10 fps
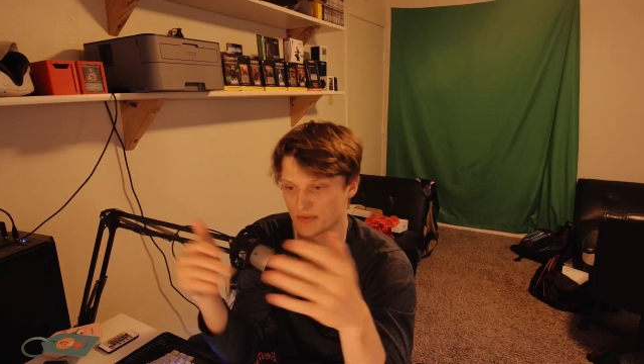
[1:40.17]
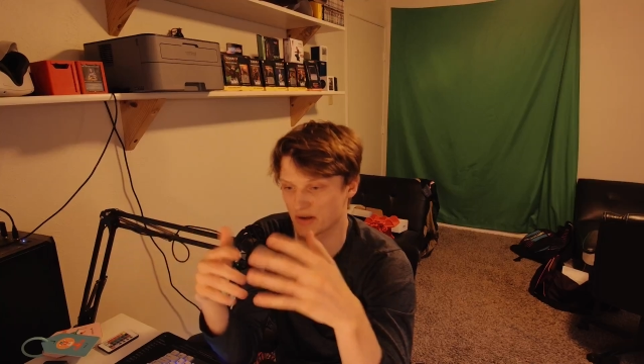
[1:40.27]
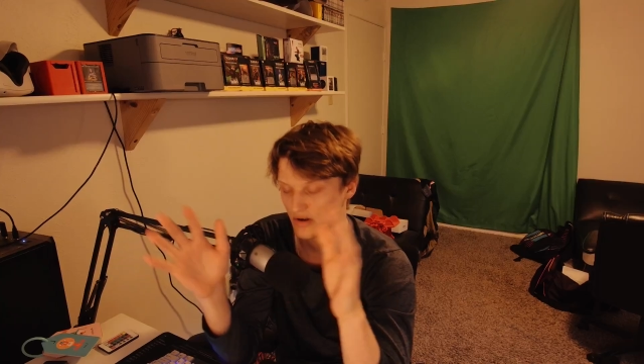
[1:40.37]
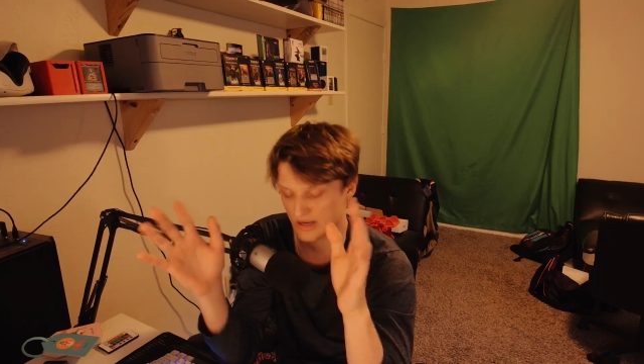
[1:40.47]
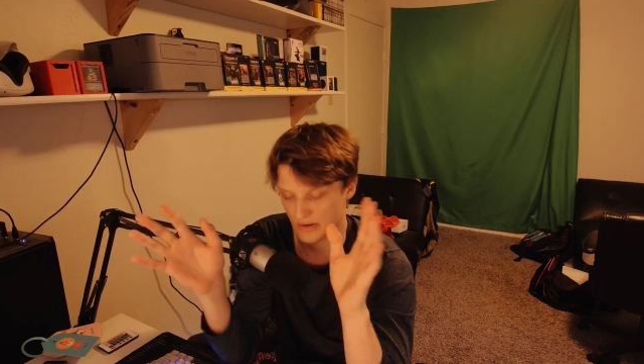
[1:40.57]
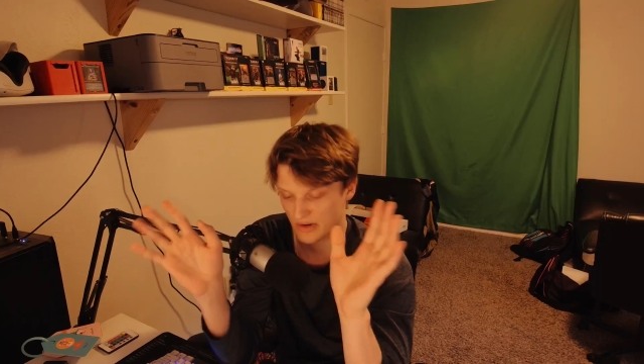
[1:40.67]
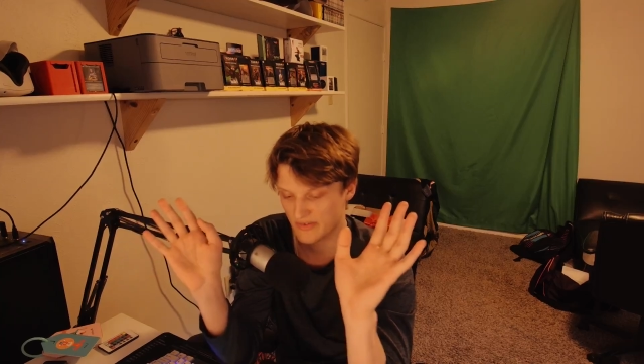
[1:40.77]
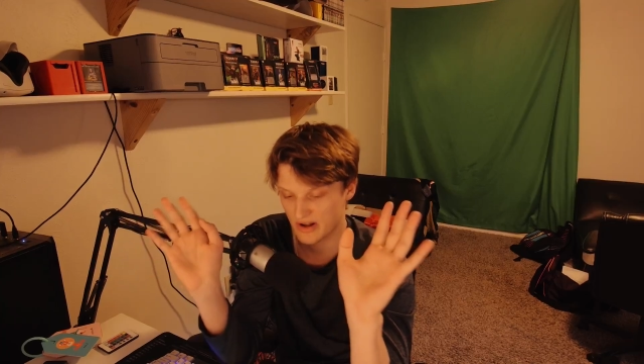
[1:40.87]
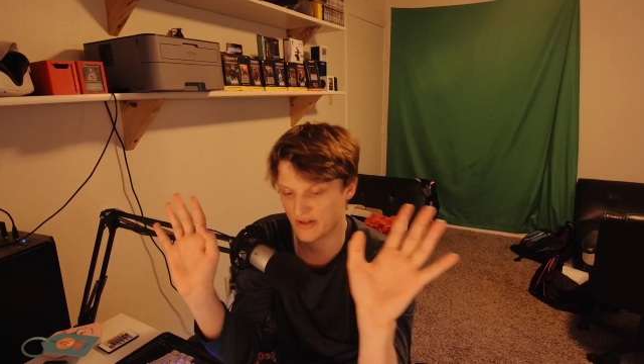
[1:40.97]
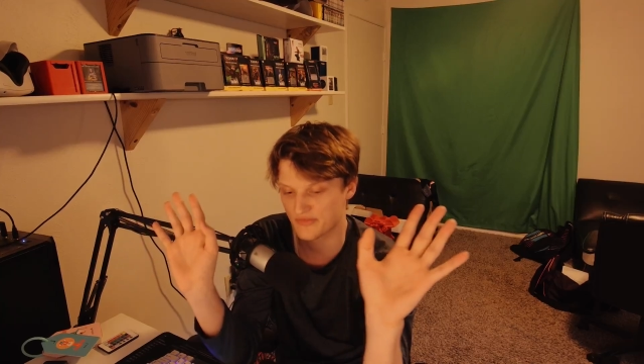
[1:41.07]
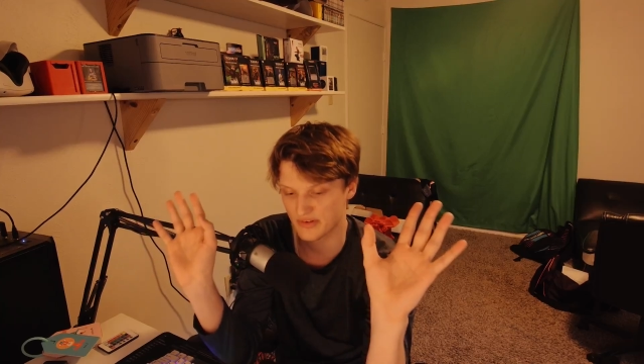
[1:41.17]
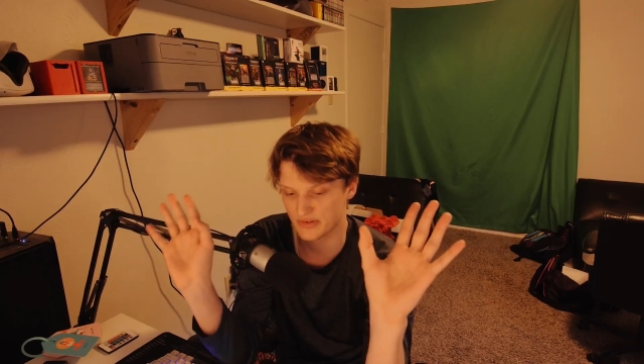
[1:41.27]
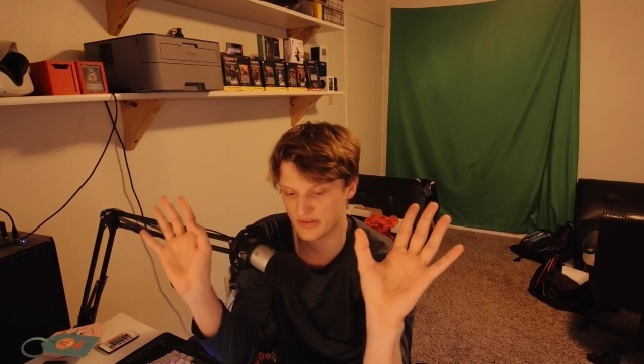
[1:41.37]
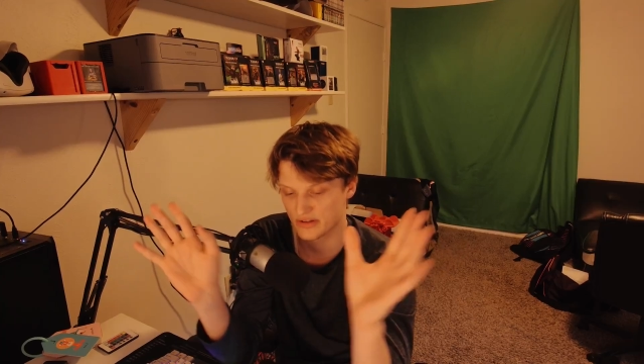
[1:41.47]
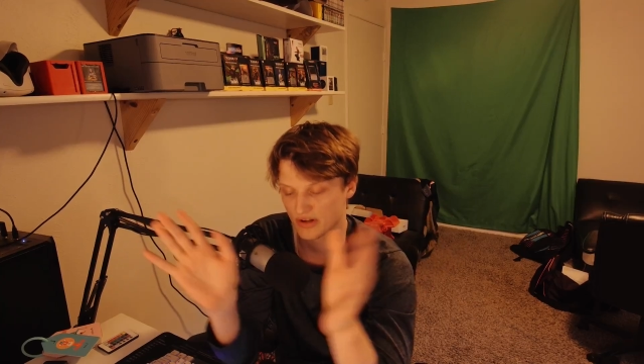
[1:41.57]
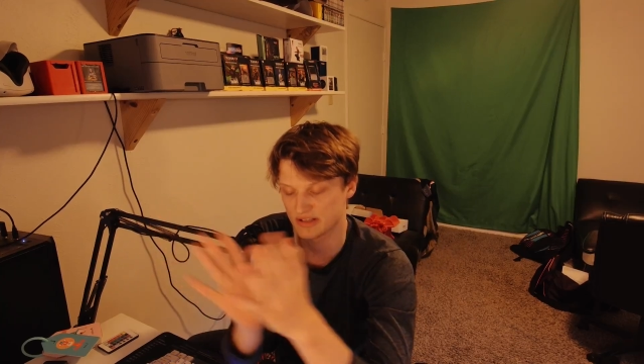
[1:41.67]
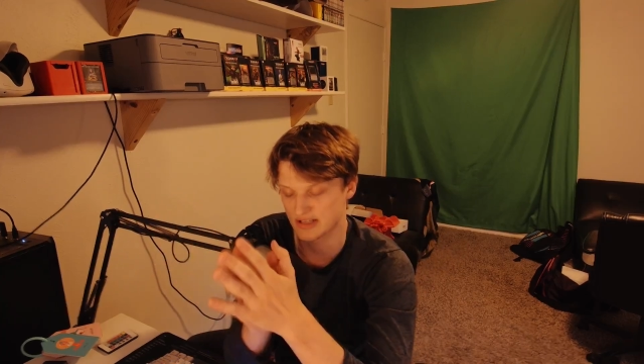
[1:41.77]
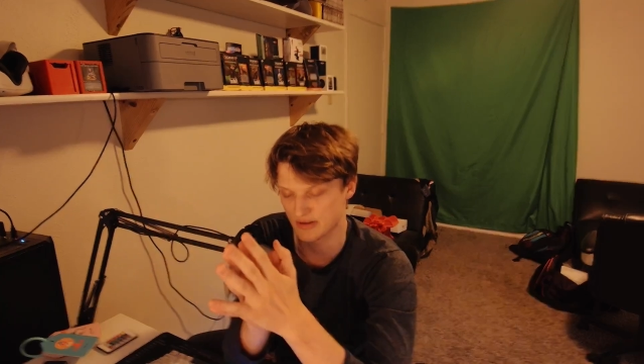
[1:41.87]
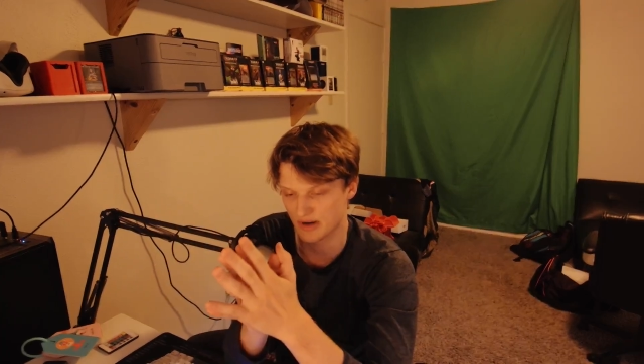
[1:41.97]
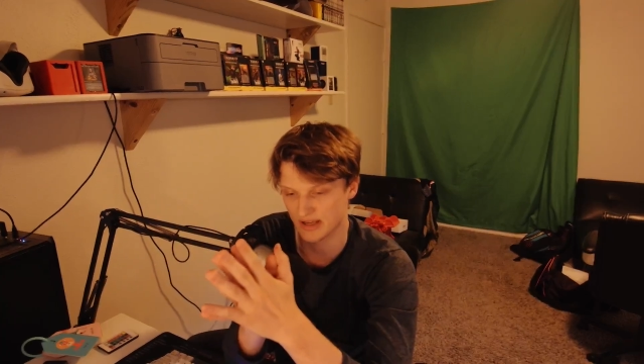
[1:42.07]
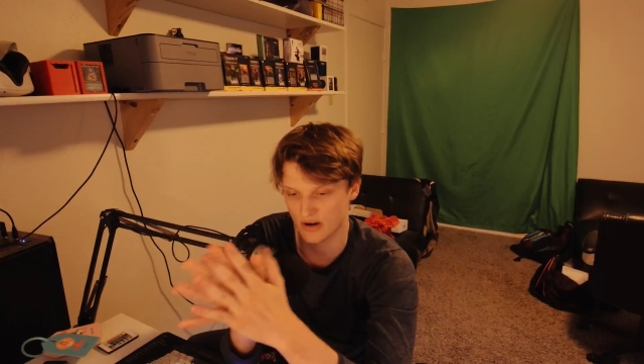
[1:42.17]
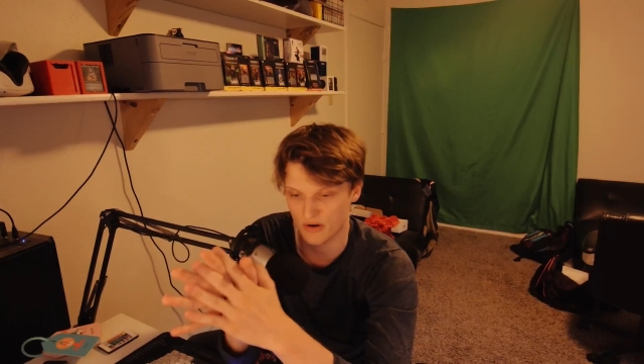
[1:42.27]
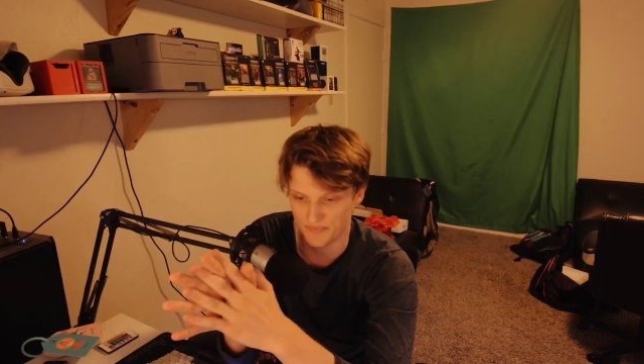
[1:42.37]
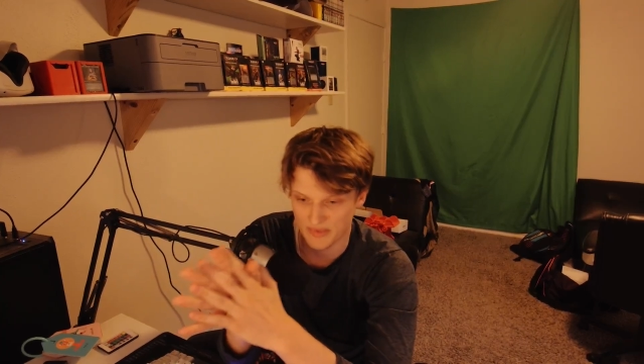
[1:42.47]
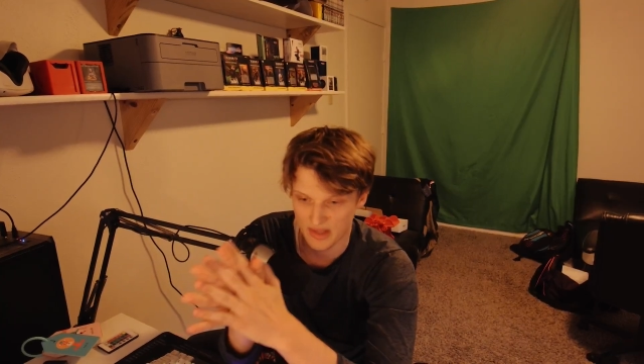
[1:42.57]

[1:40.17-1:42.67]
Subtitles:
So I'm like, okay, whatever. I'll have to take a look at this when I get home.